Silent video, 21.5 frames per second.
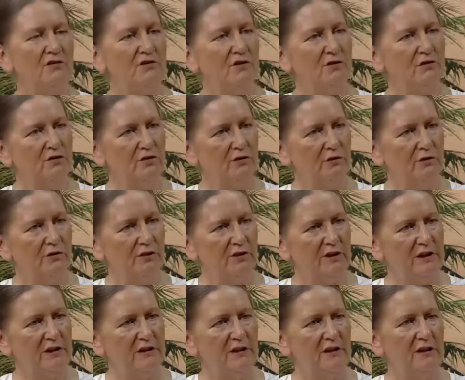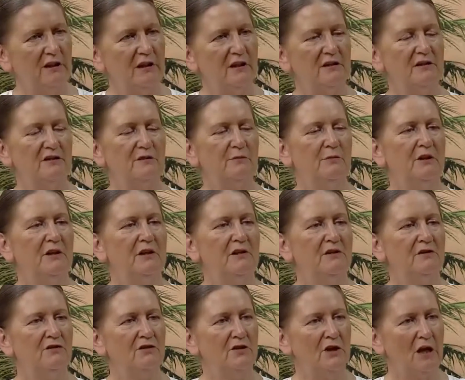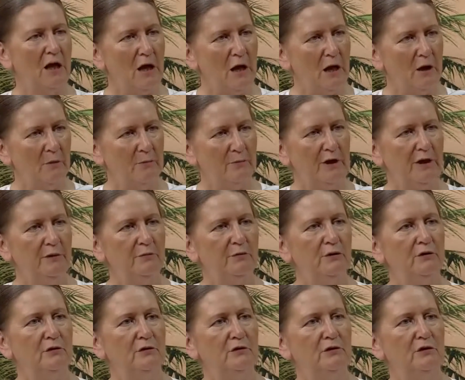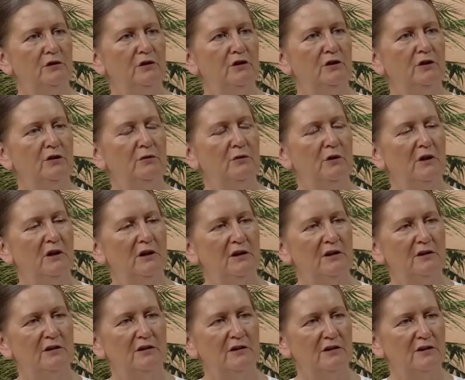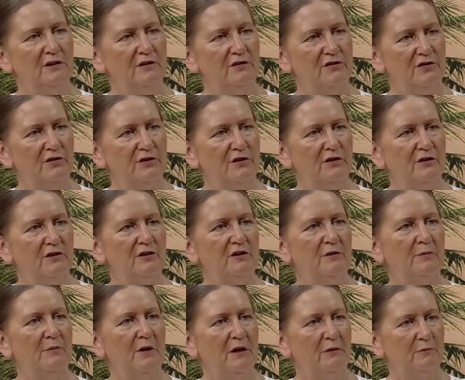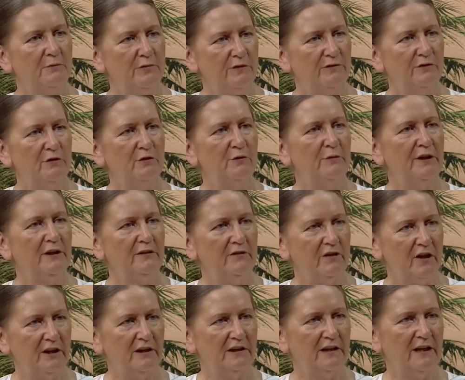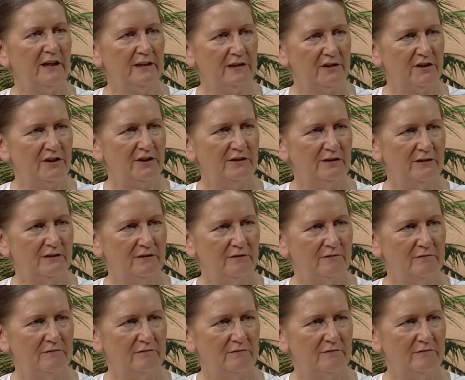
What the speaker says: So Sukritinas means people who are concerned about performing right action.